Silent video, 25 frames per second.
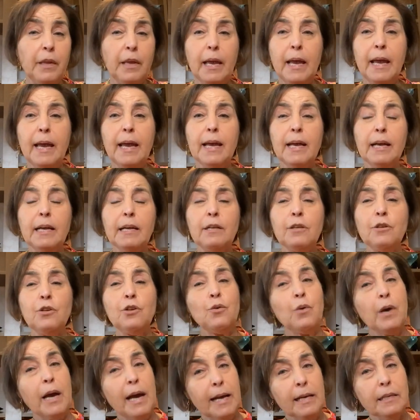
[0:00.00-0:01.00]
And
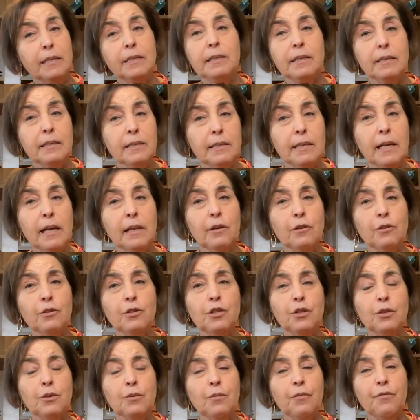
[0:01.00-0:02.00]
you ask the seller
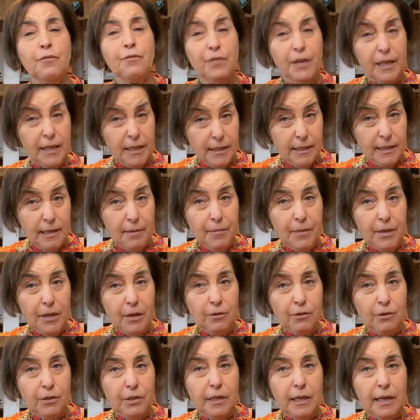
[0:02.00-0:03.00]
to fix some of
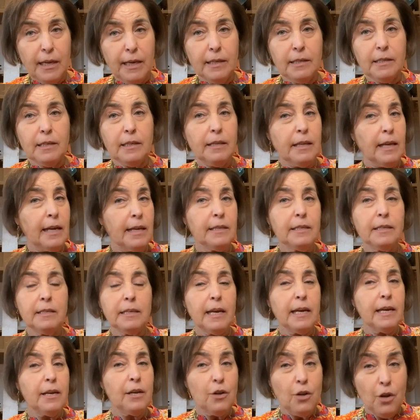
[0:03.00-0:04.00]
those things and they
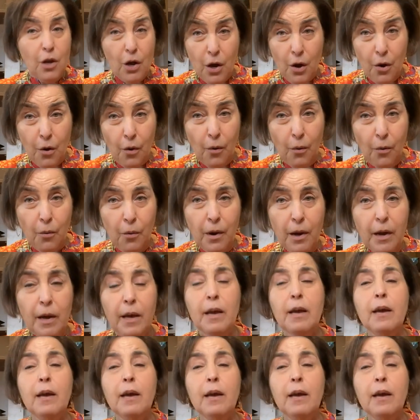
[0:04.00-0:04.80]
say no.